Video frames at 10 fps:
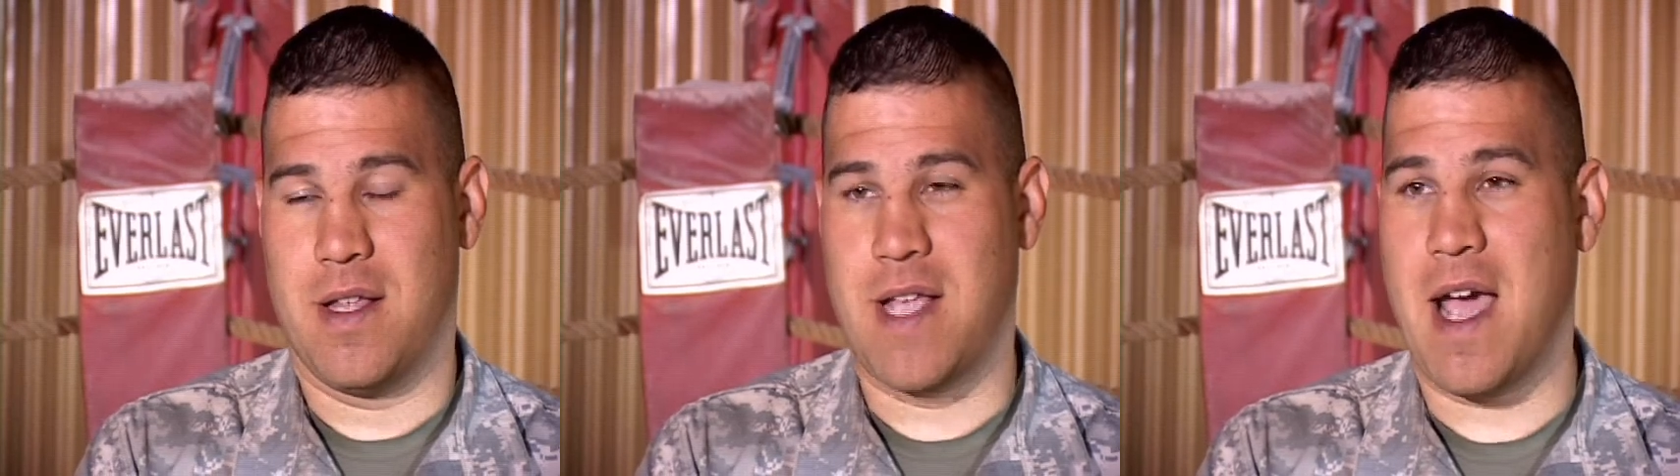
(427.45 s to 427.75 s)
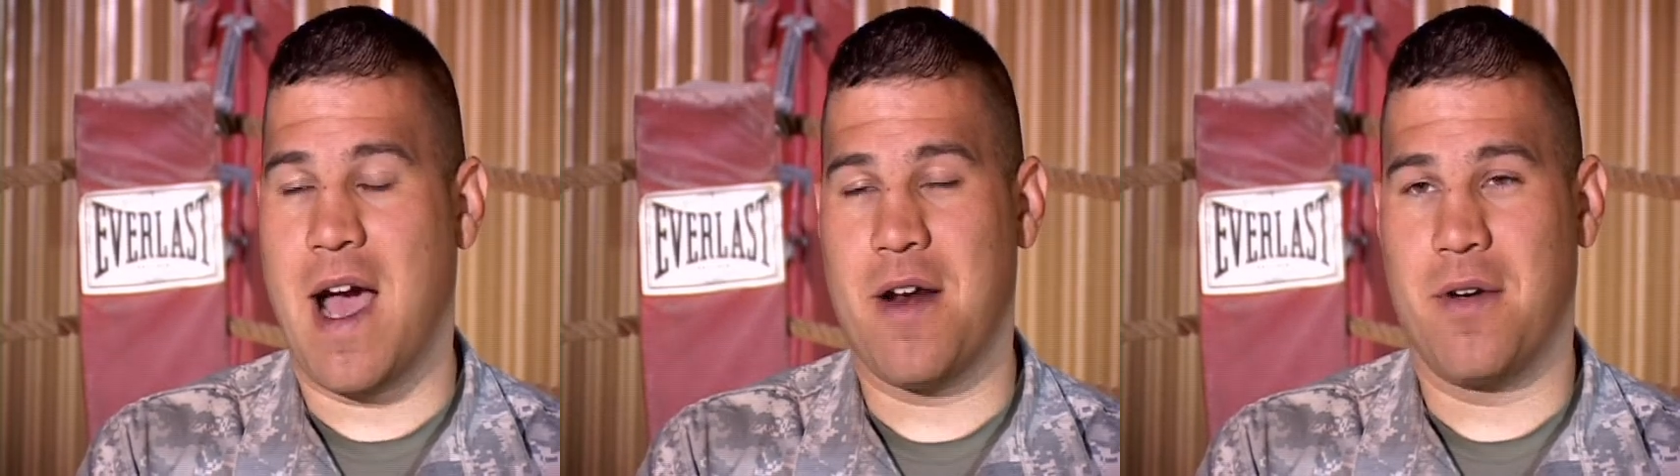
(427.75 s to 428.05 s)
The
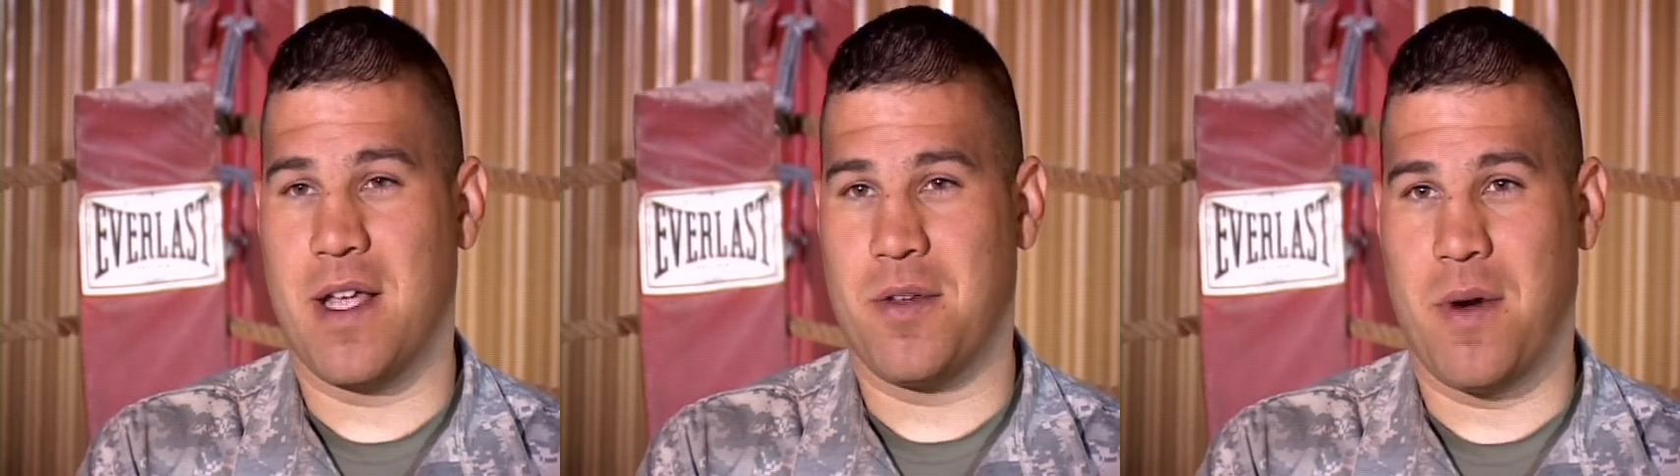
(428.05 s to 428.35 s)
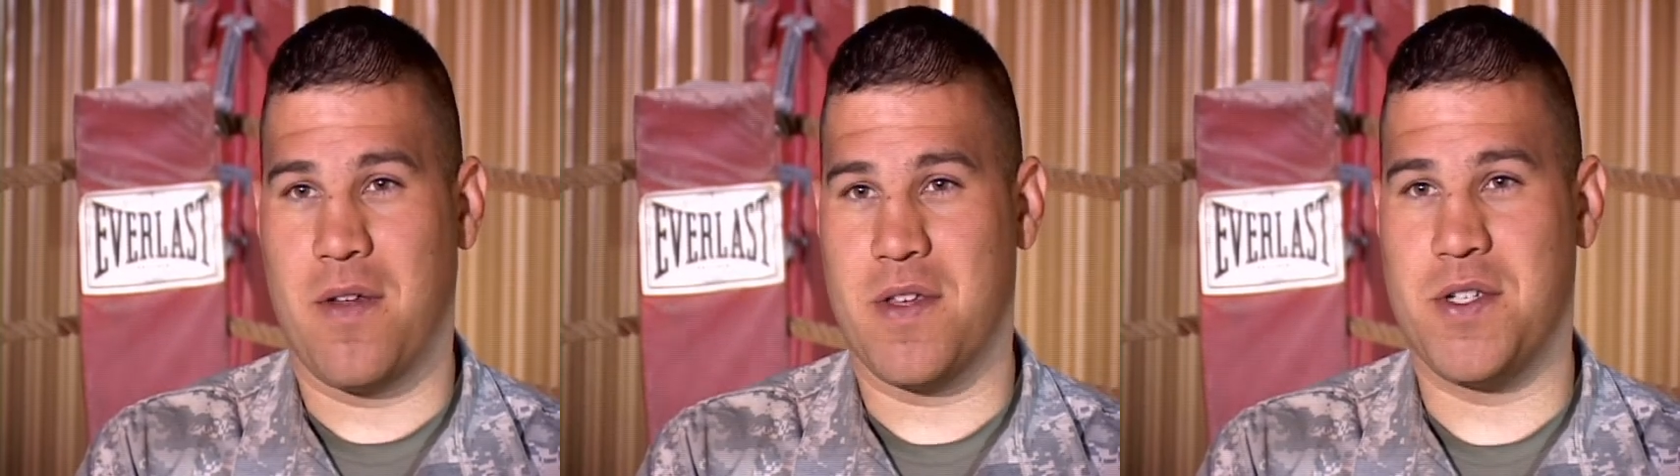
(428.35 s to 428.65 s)
day I don't get to
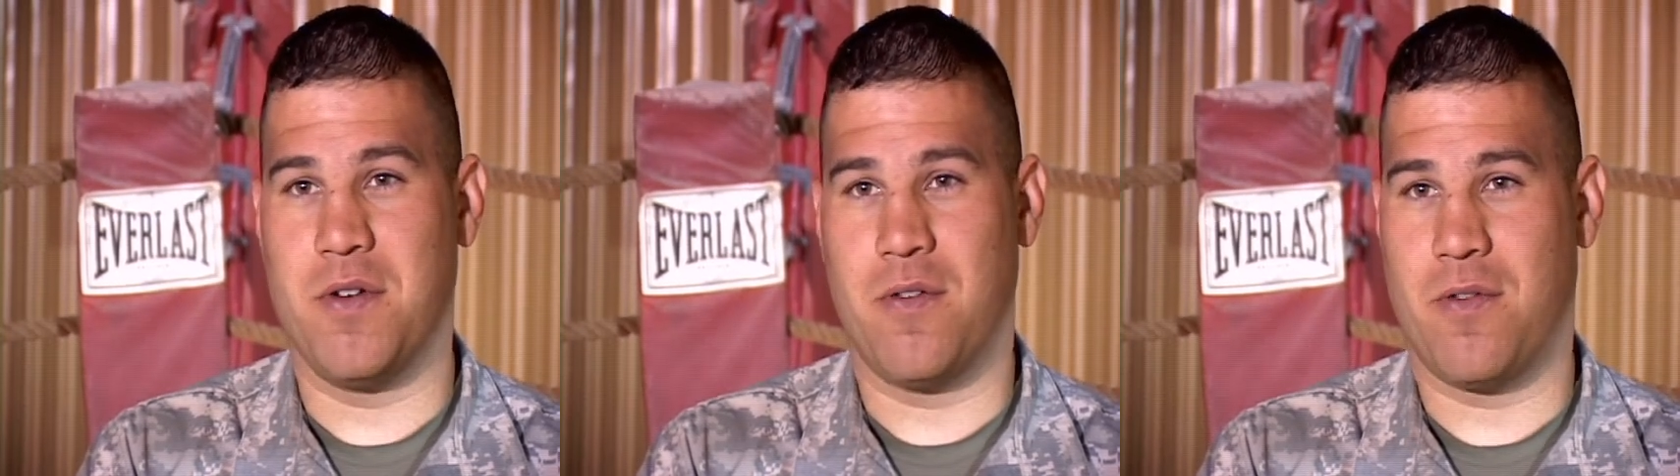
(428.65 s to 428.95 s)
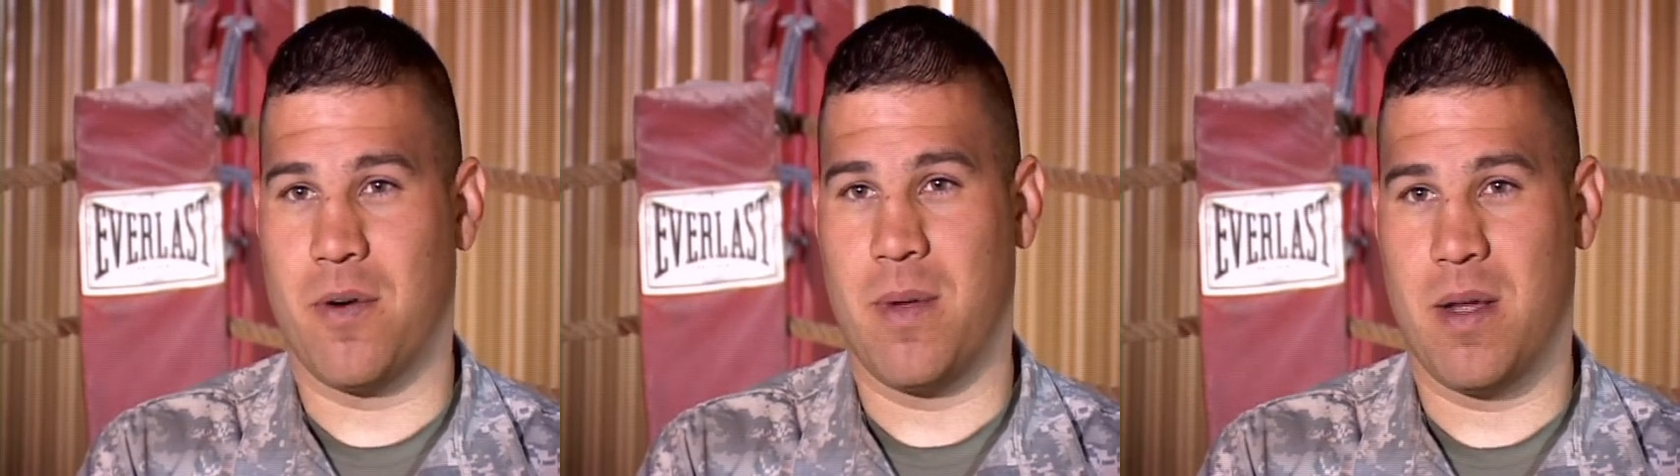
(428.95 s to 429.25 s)
wear this
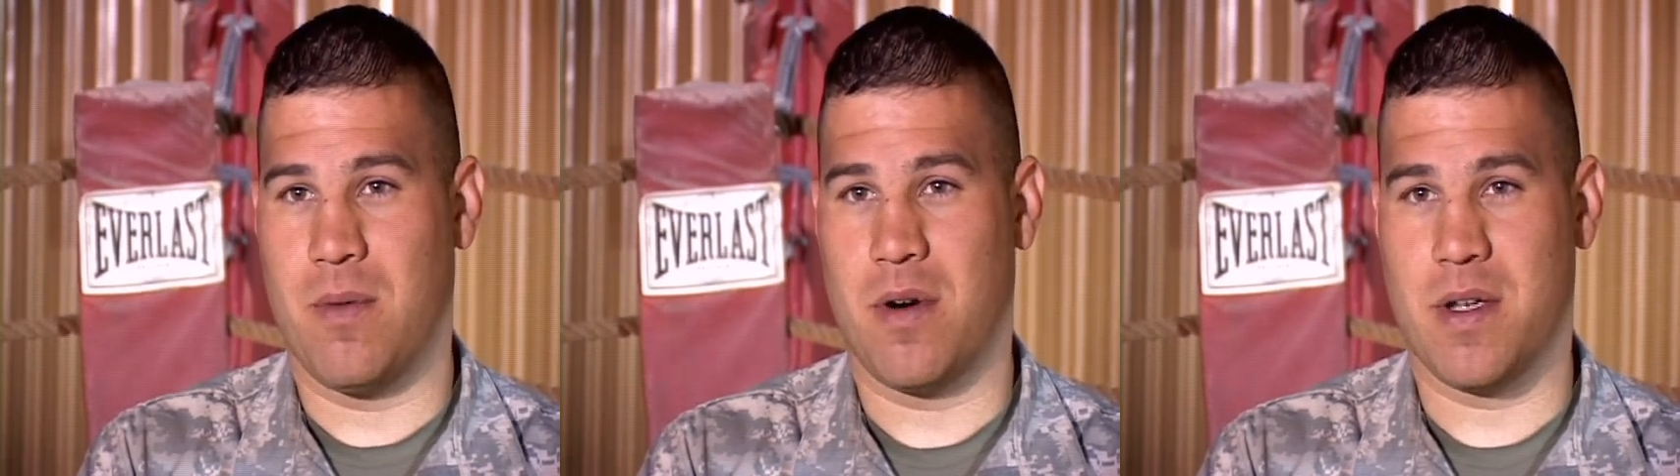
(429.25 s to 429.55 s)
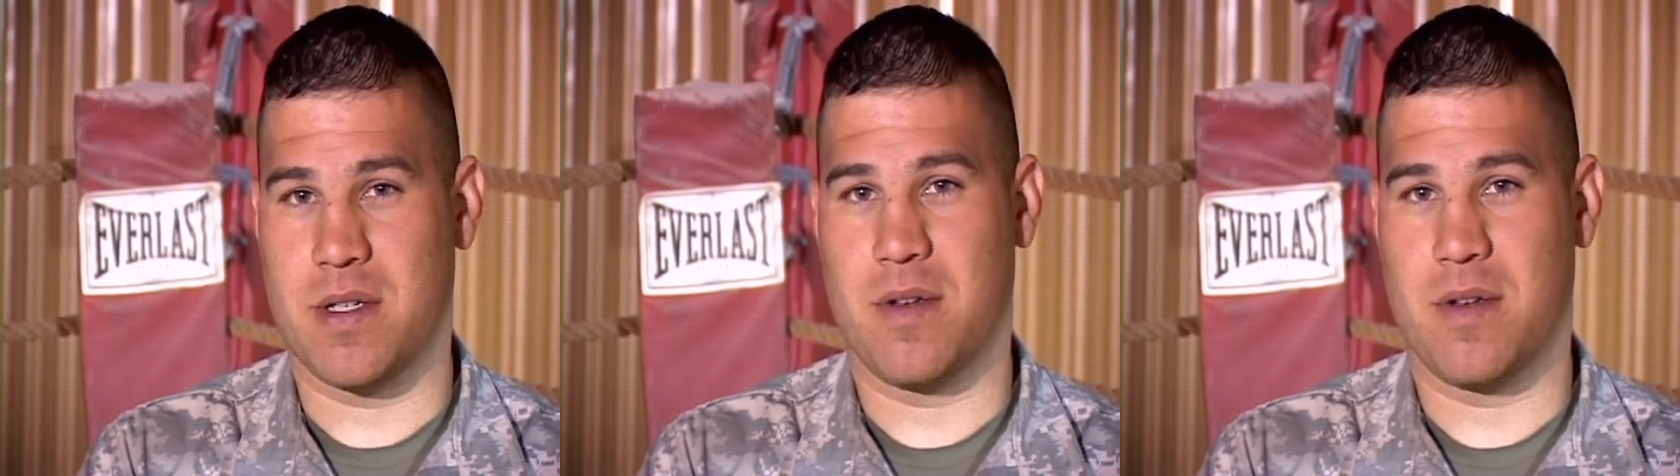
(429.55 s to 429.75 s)
uniform anymore is